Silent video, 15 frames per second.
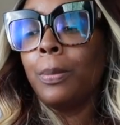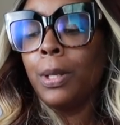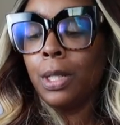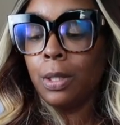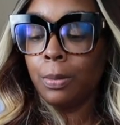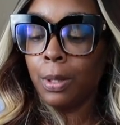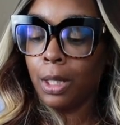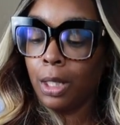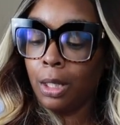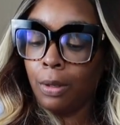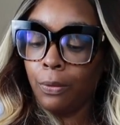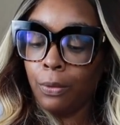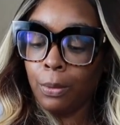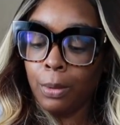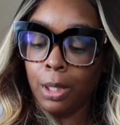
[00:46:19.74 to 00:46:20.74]
a peach
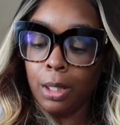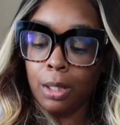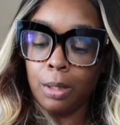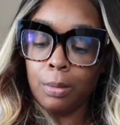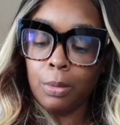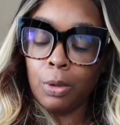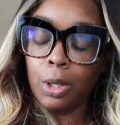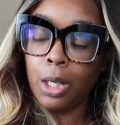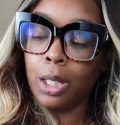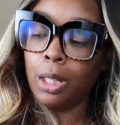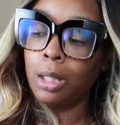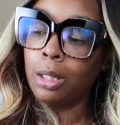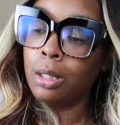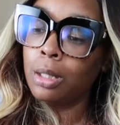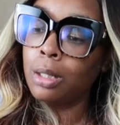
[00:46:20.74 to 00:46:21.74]
bellini from um
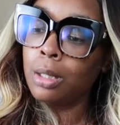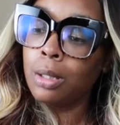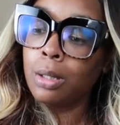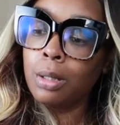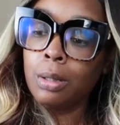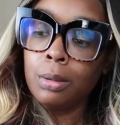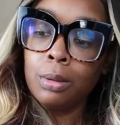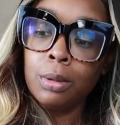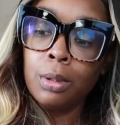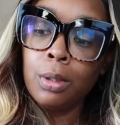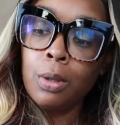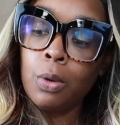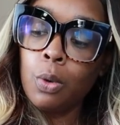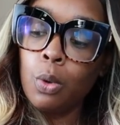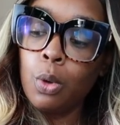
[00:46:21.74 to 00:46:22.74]
green looks
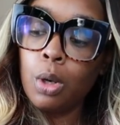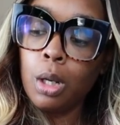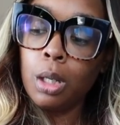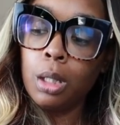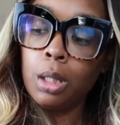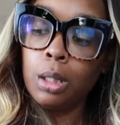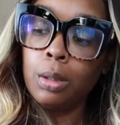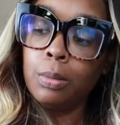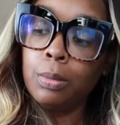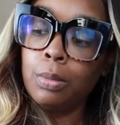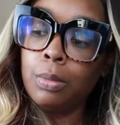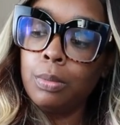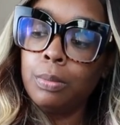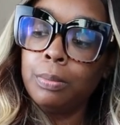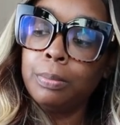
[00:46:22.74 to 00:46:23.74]
or um
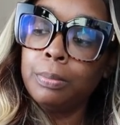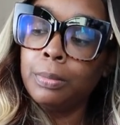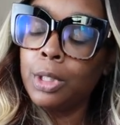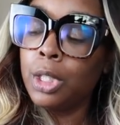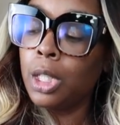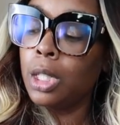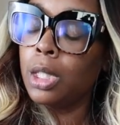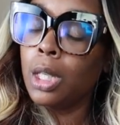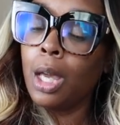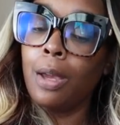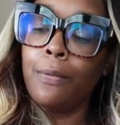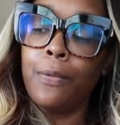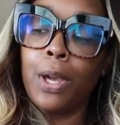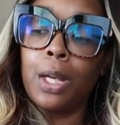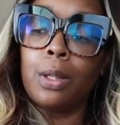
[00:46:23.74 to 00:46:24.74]

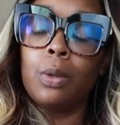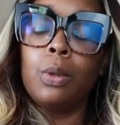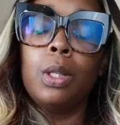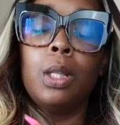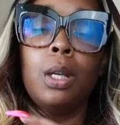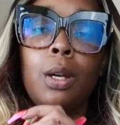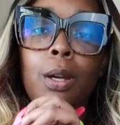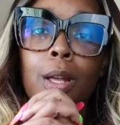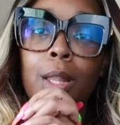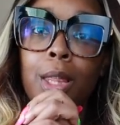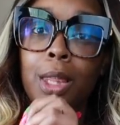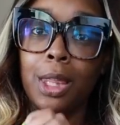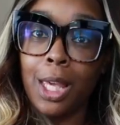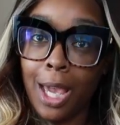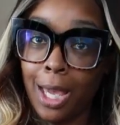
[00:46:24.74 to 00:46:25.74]
cheesecake factory
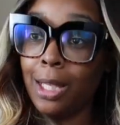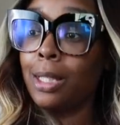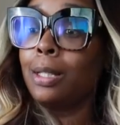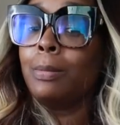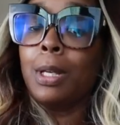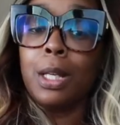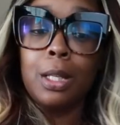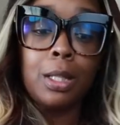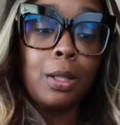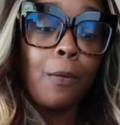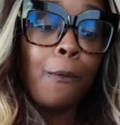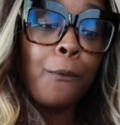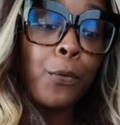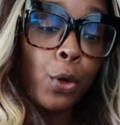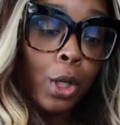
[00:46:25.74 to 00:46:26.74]
that smells
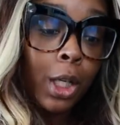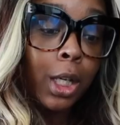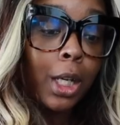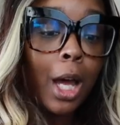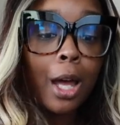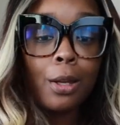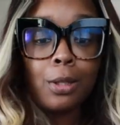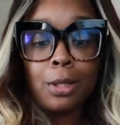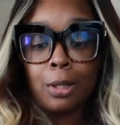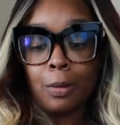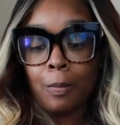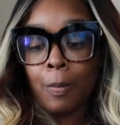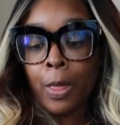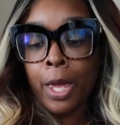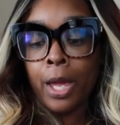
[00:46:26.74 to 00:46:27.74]
freaking
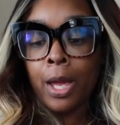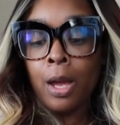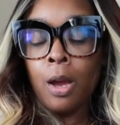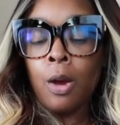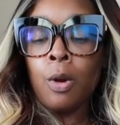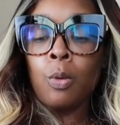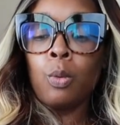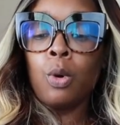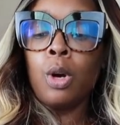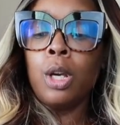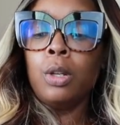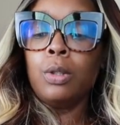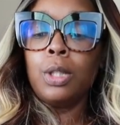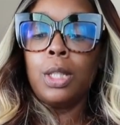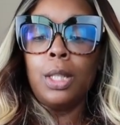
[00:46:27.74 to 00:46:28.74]
awesome.
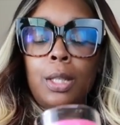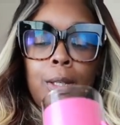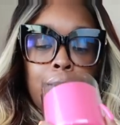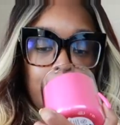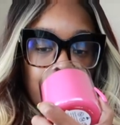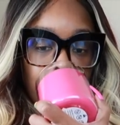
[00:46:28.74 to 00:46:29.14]
Royalty.